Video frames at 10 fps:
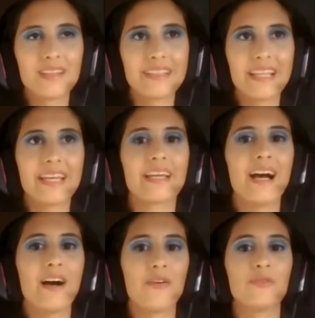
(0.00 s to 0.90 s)
Like,
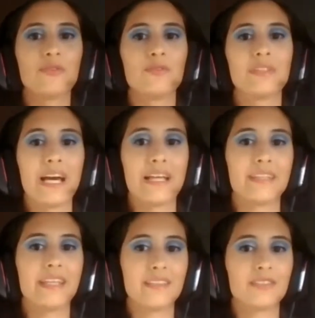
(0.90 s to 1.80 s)
how
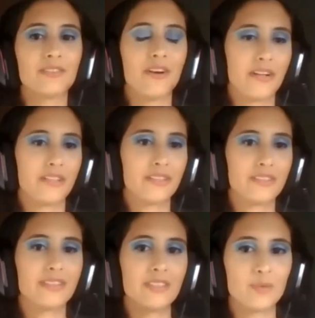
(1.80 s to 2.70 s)
can they
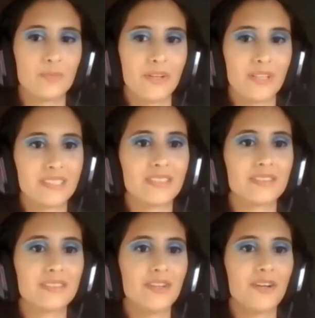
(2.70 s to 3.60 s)
start this
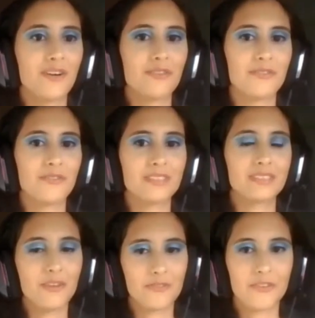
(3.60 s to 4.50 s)
process of
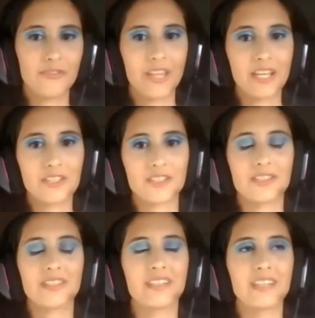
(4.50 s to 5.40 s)
self
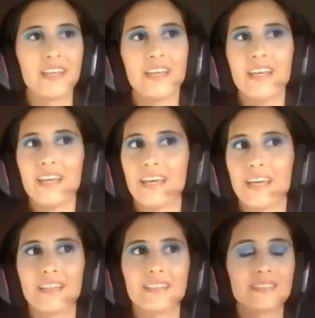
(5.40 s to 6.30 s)
reflection
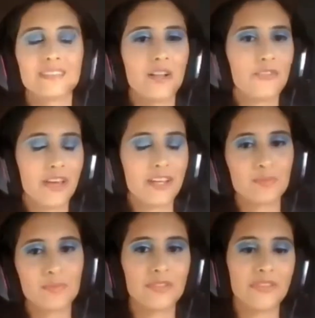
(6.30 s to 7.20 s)
and self
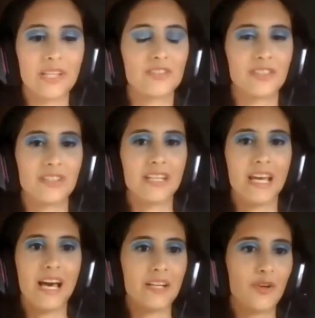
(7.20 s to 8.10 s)
exploration
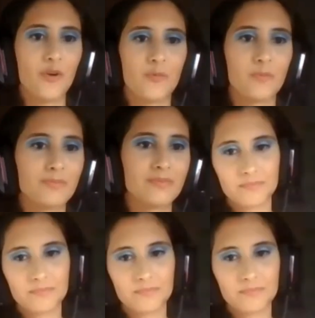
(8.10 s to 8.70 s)
at home?